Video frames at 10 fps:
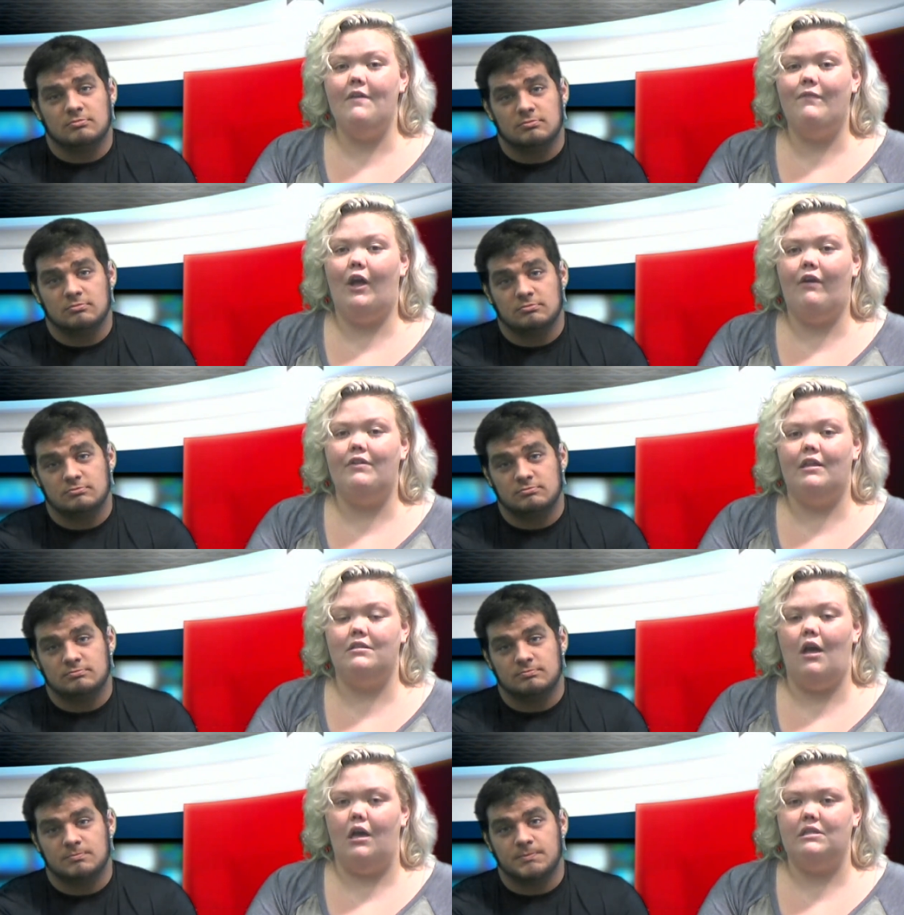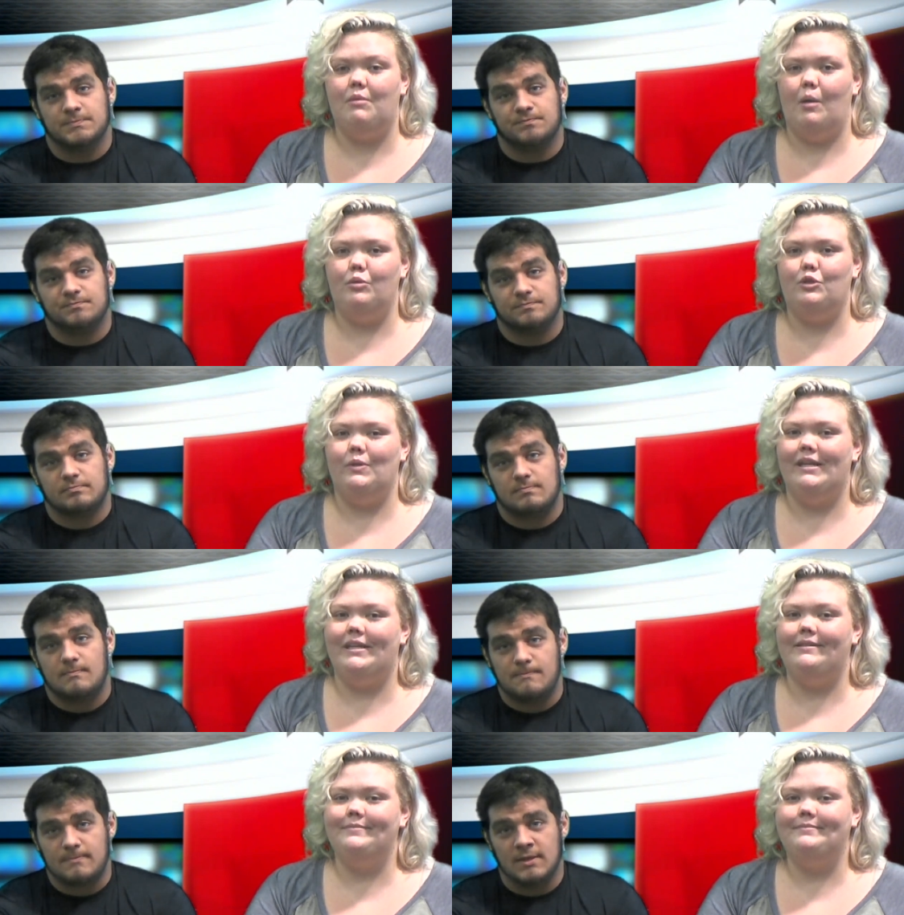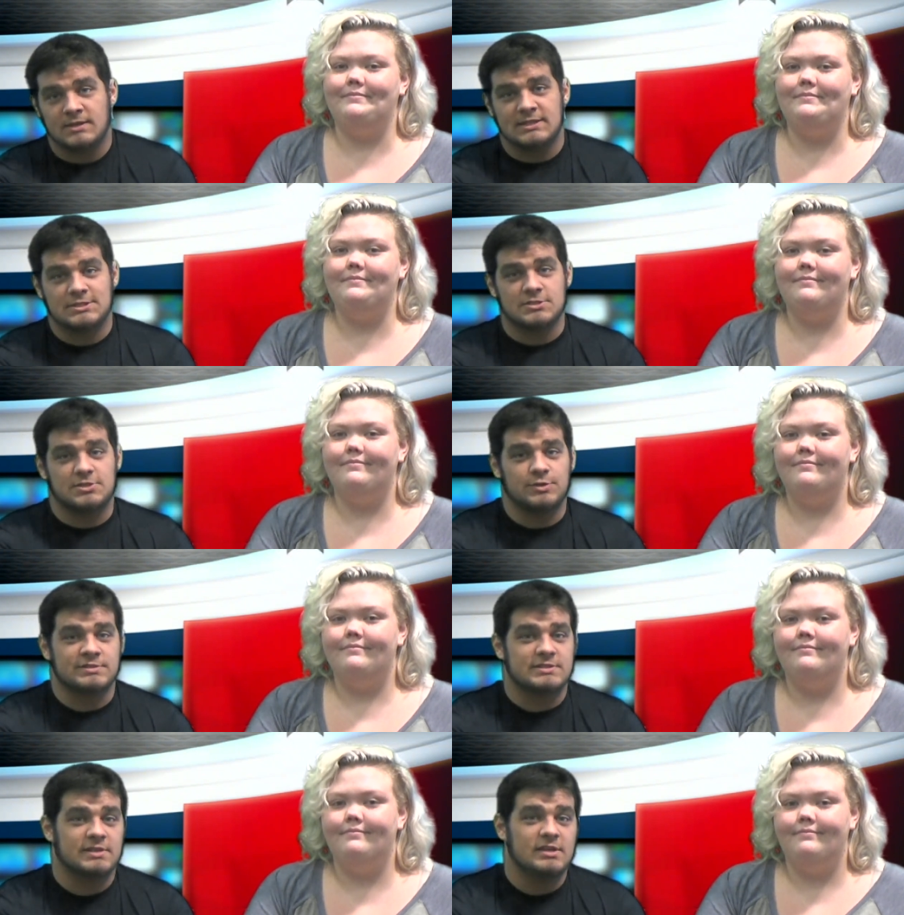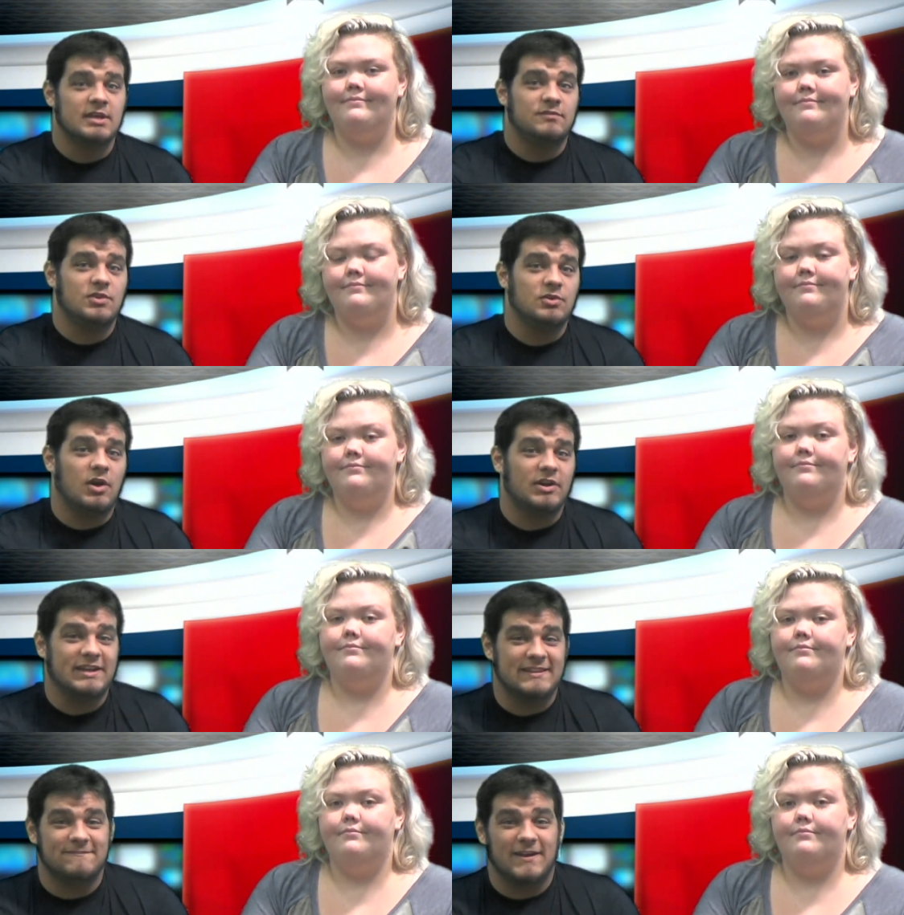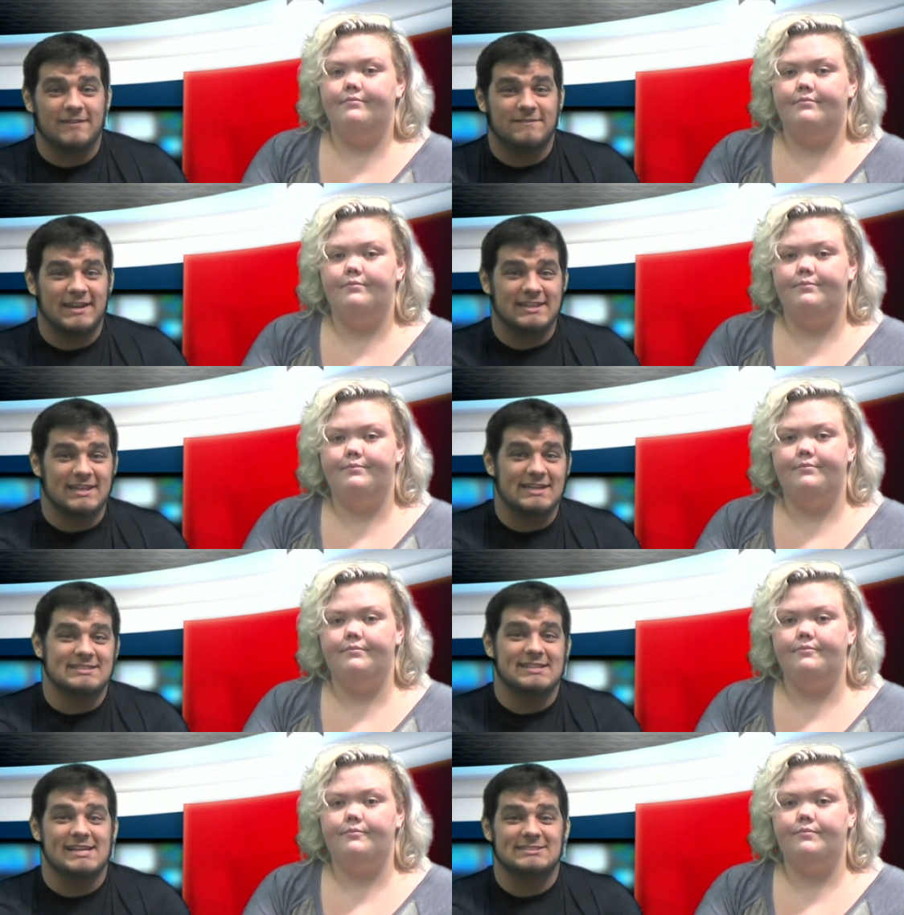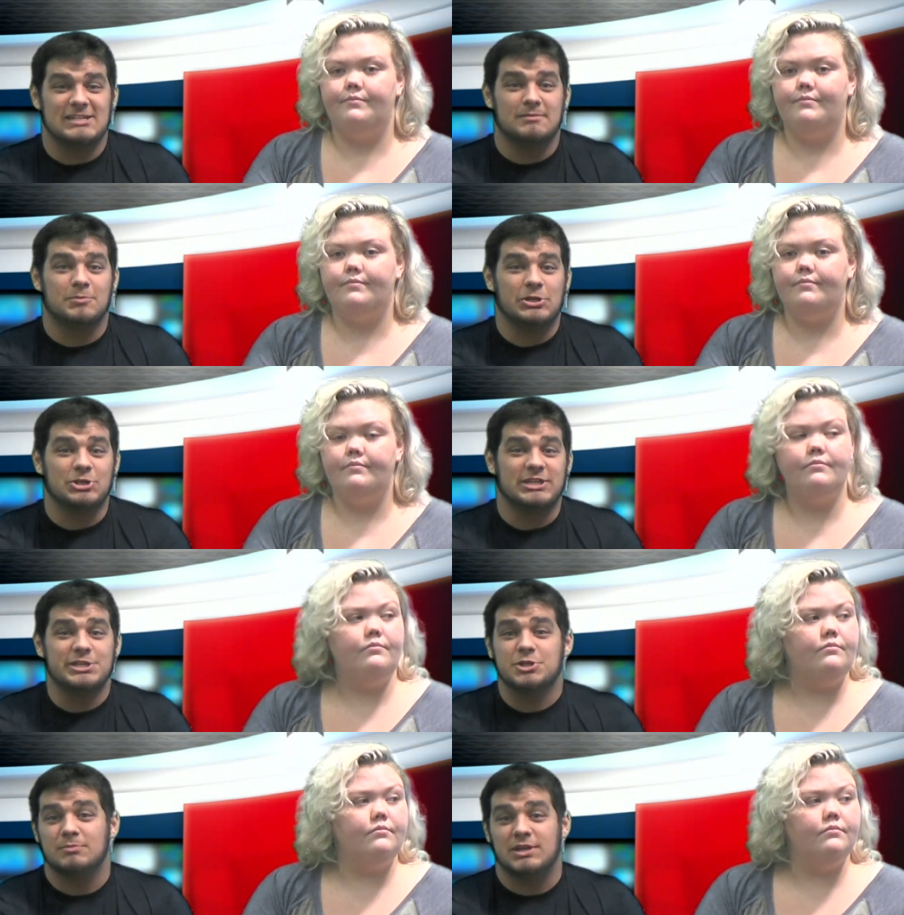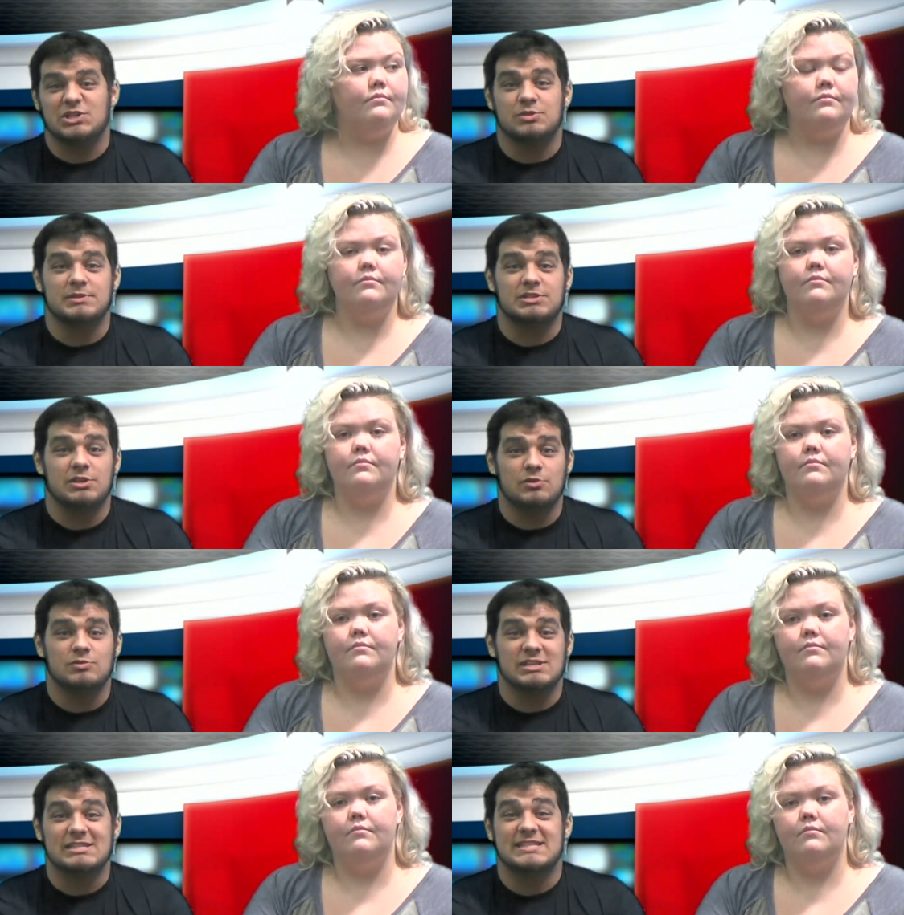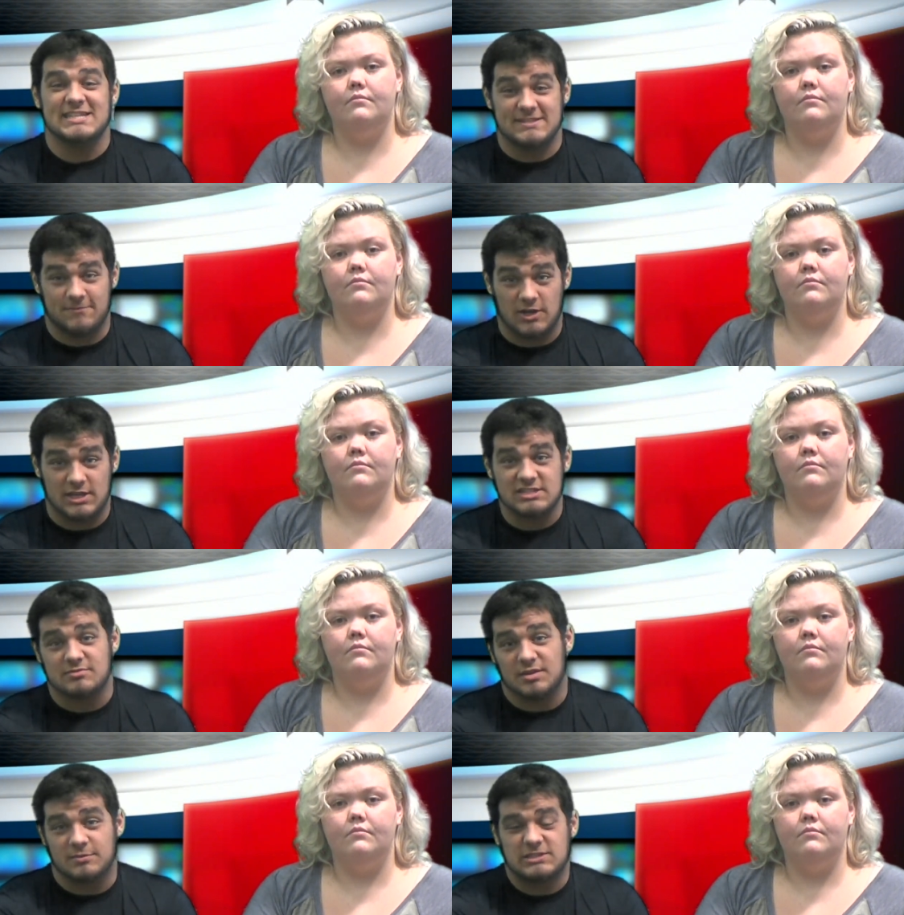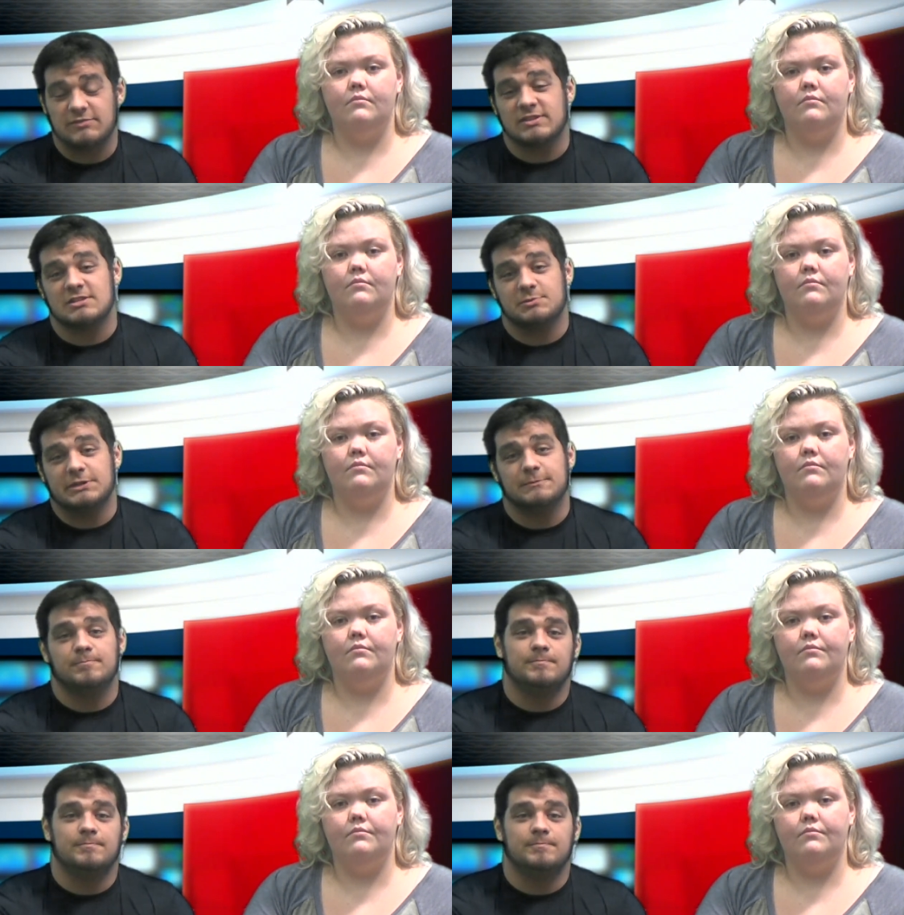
Speaker 1: involved in this awesome opportunity. Attention students,
Speaker 2: if you are in the firefighting class, the last day to bring your t-shirt money to Miss Hughes is this Friday, September 7th as well.